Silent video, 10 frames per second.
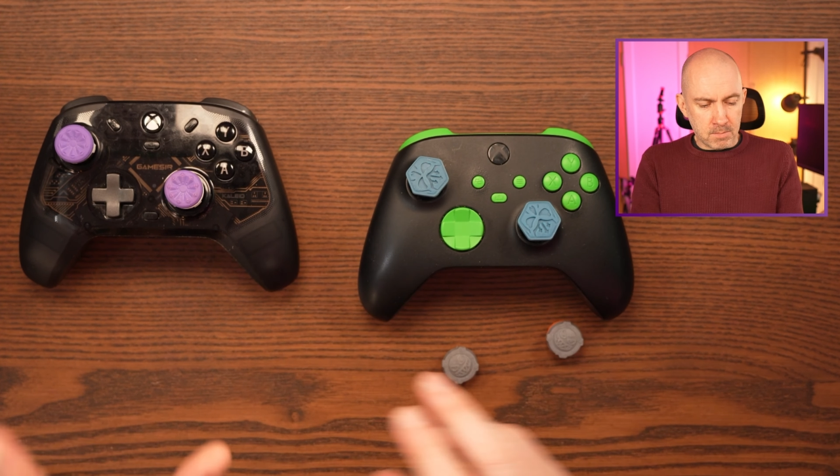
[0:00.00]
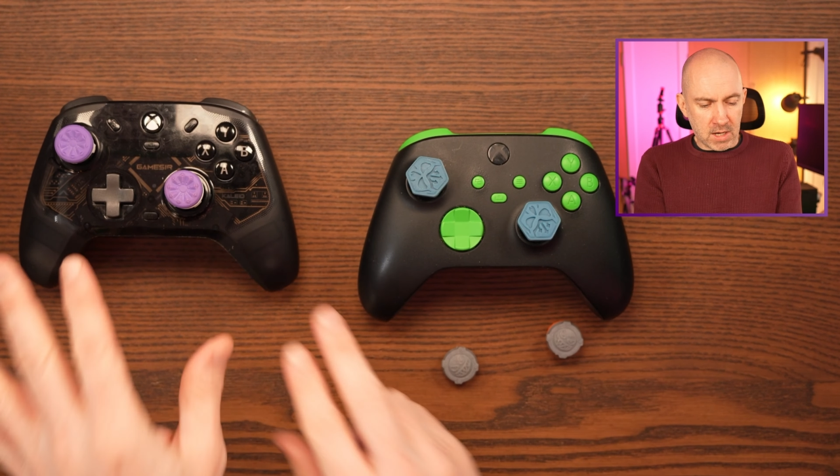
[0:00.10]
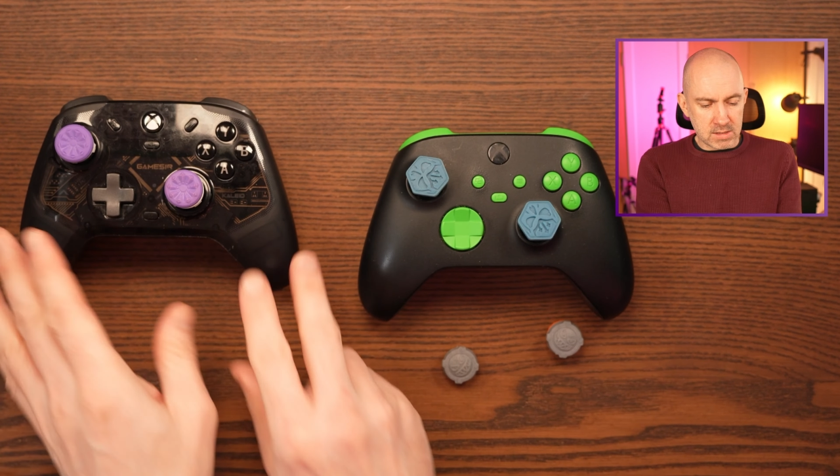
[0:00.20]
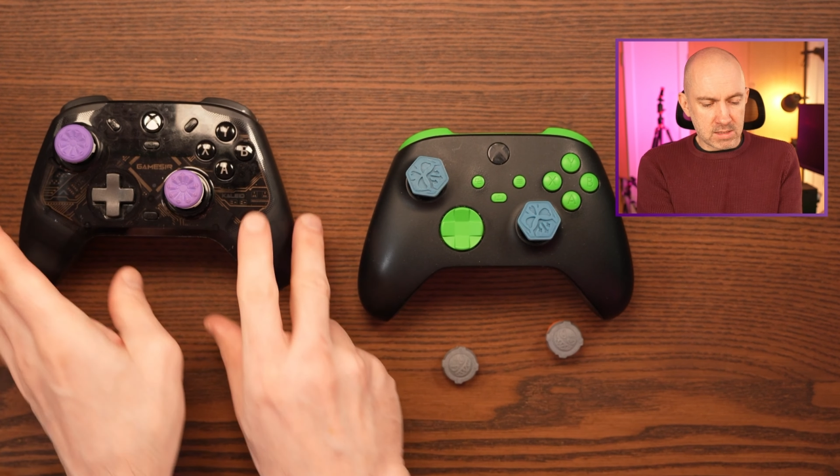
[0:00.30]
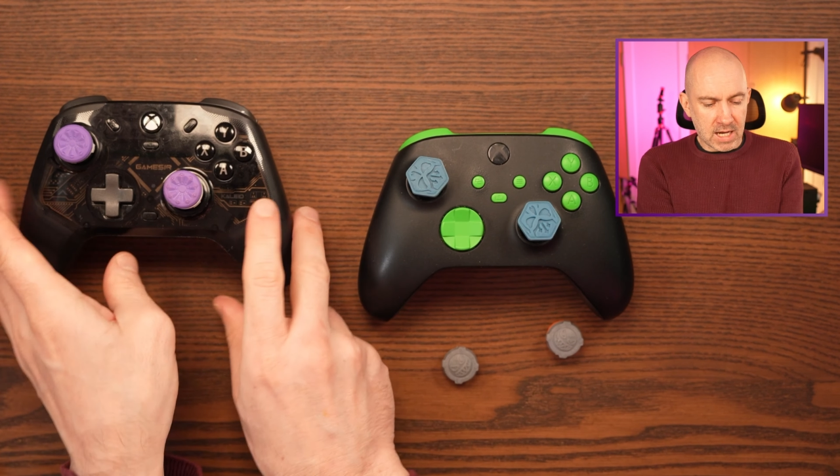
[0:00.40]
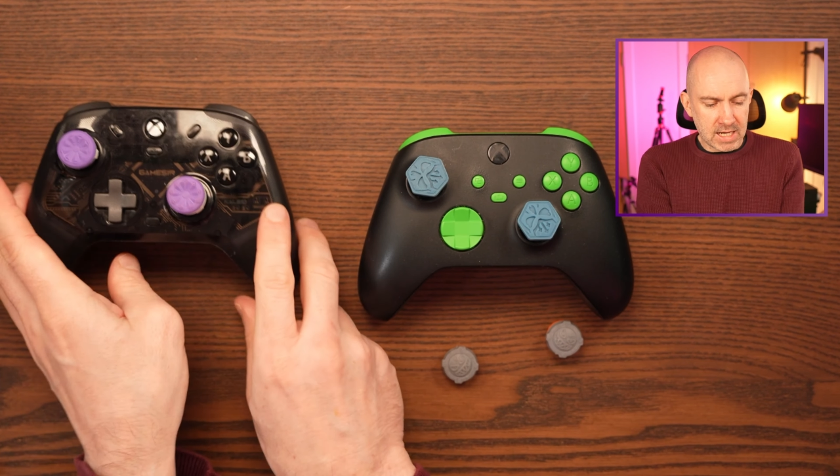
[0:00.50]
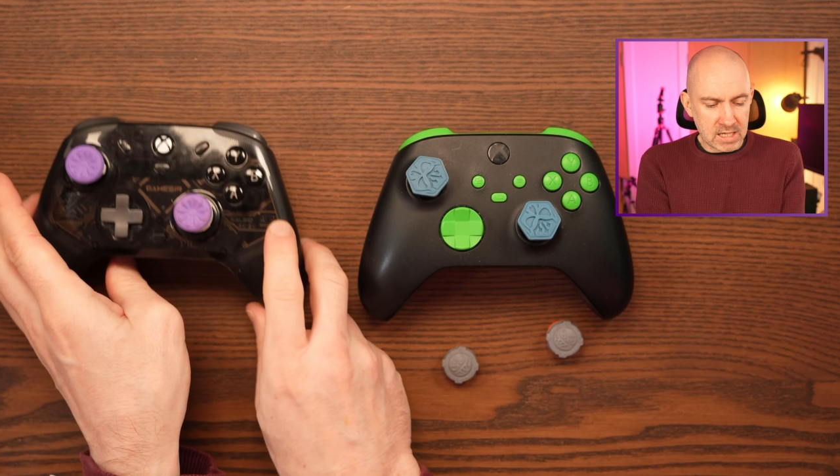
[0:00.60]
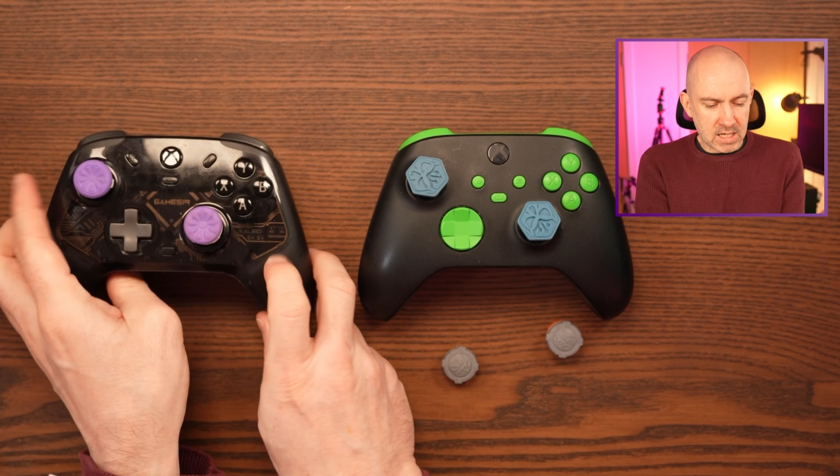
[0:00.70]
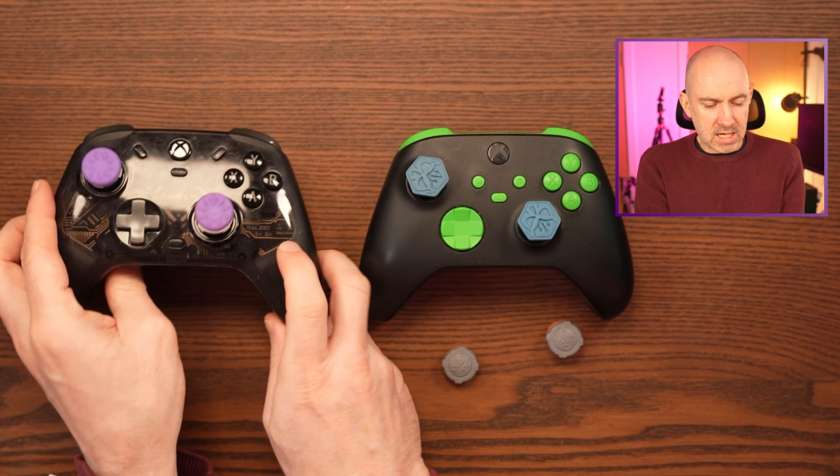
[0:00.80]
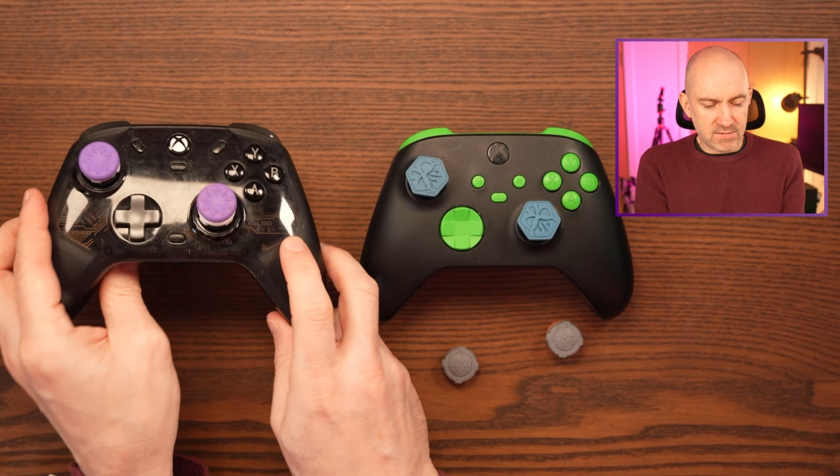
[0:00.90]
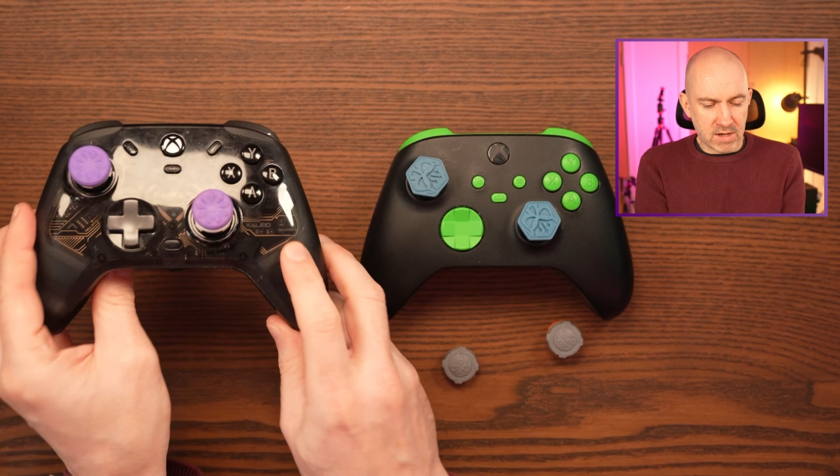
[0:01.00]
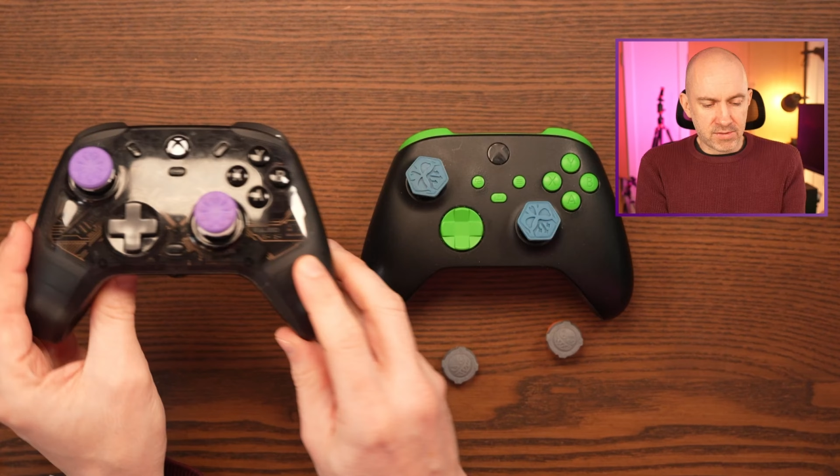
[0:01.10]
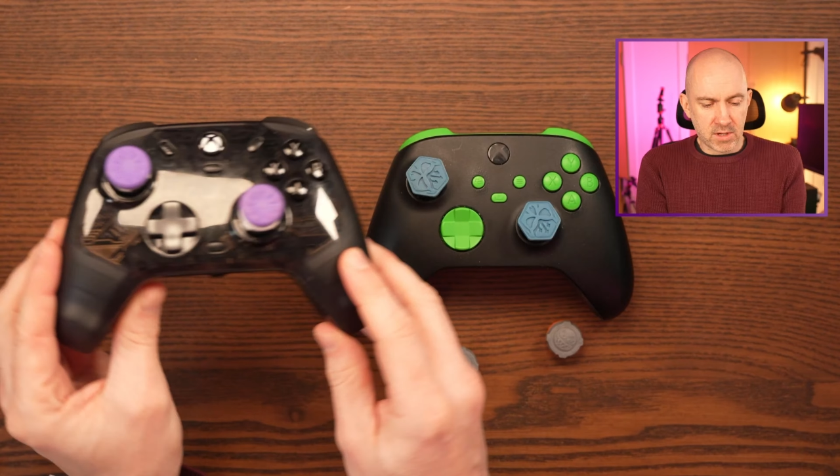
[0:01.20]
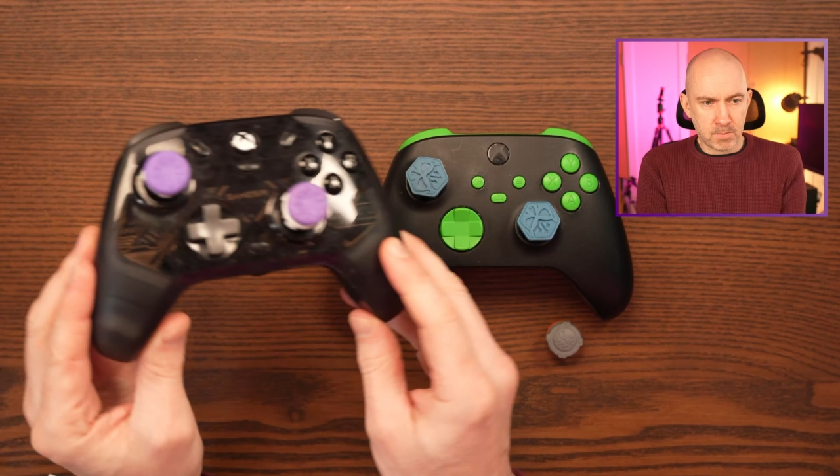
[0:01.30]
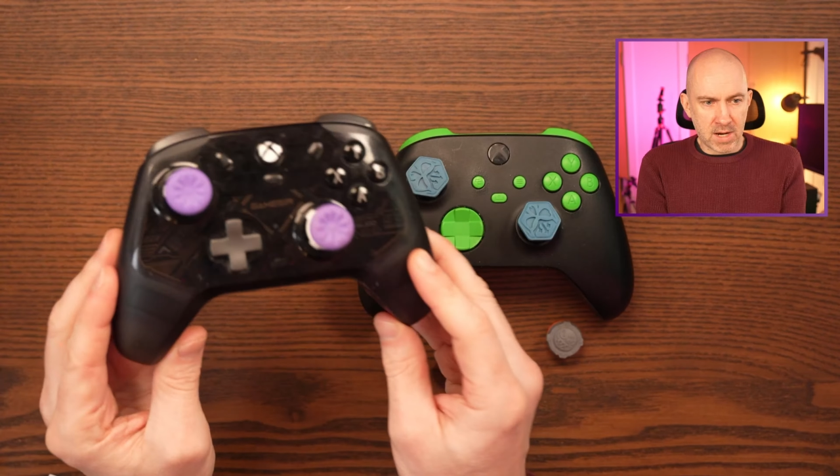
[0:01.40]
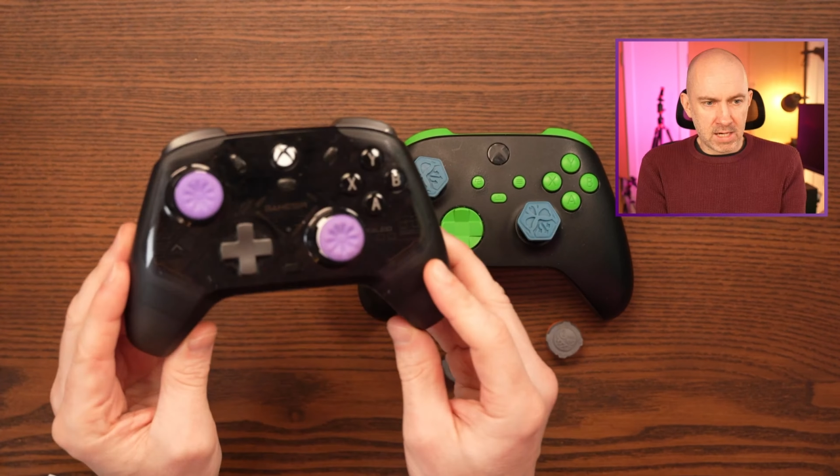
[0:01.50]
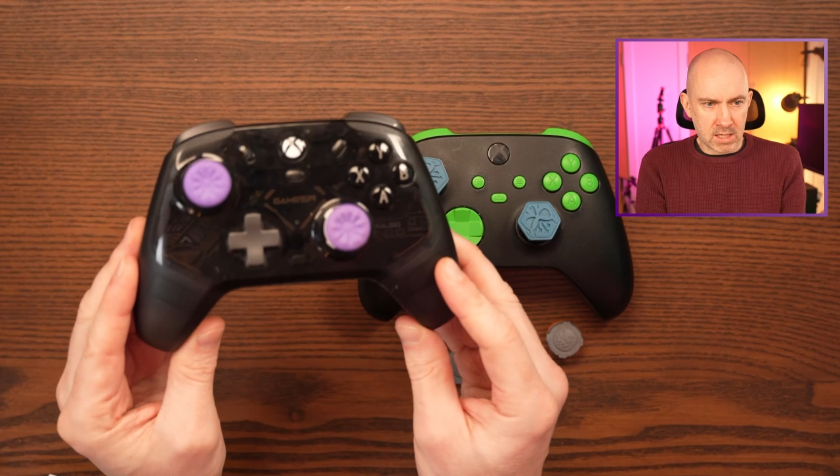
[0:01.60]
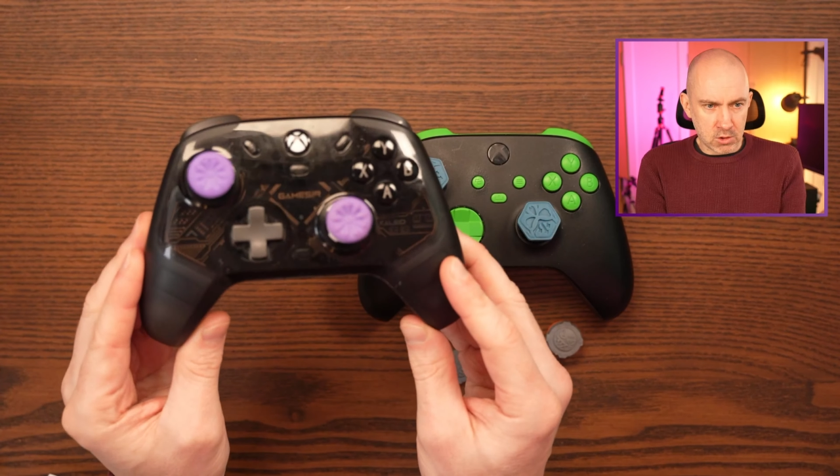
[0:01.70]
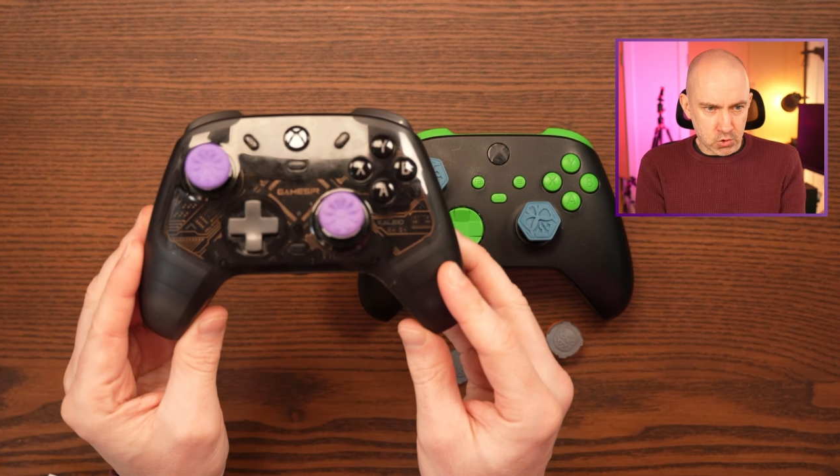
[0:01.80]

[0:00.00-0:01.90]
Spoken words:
But I have a third-party